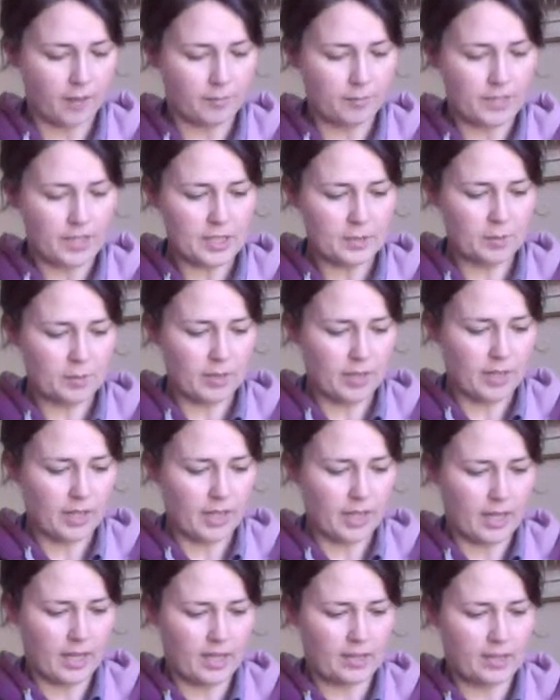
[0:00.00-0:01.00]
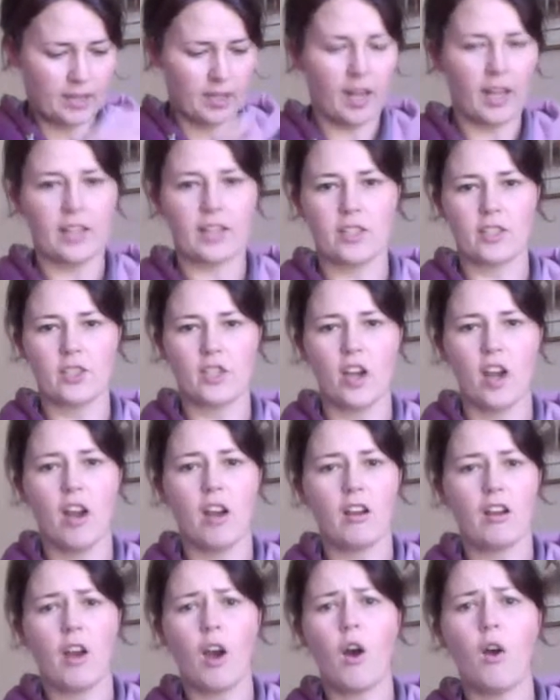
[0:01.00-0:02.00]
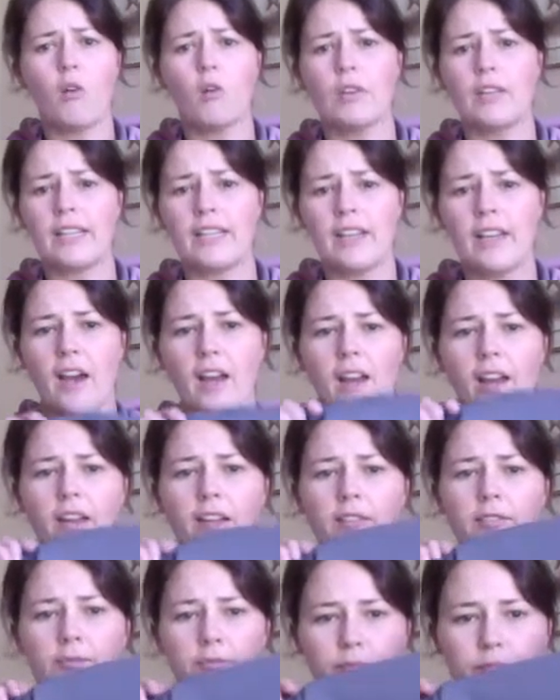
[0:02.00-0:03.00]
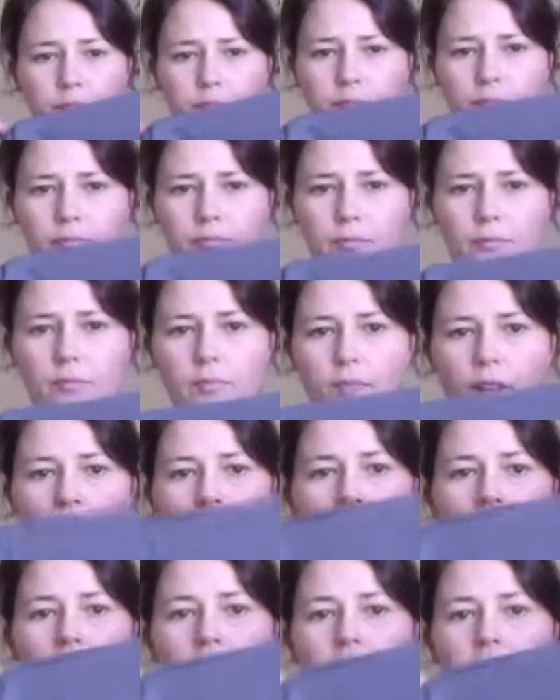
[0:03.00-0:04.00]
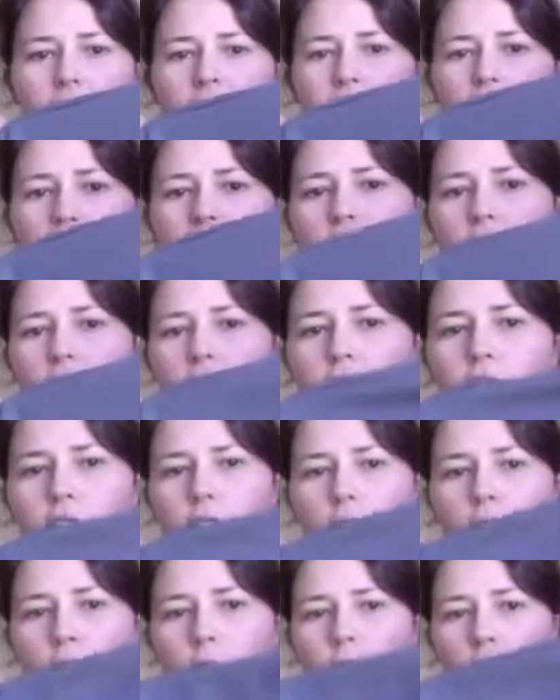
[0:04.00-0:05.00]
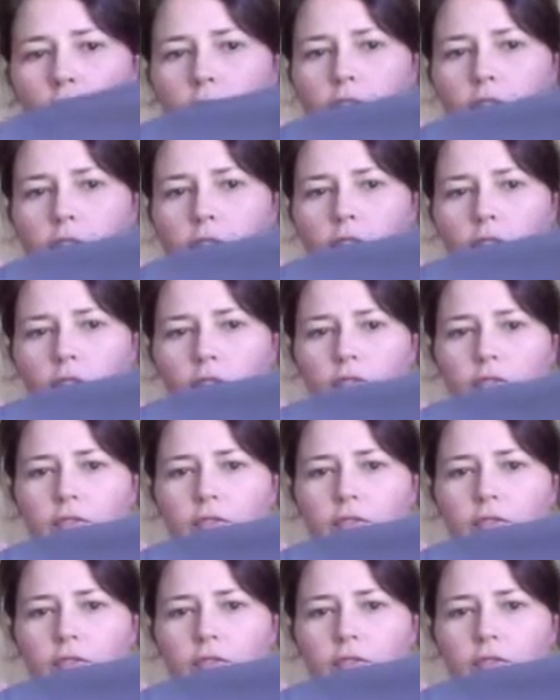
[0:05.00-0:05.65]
This one is like a charcoaly colour, and it's just got the two horseshoes on the